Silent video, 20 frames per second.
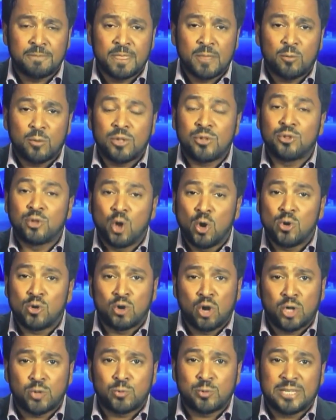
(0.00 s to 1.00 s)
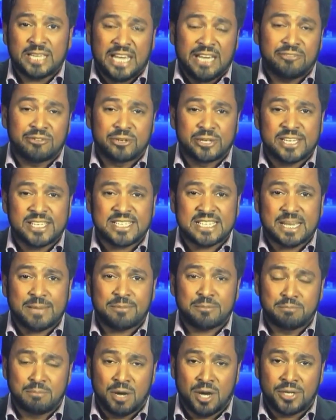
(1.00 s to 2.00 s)
well, no God would ever
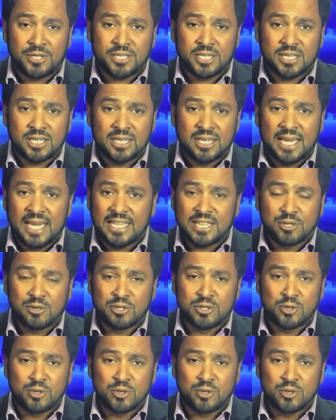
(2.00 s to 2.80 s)
accept murder, and there is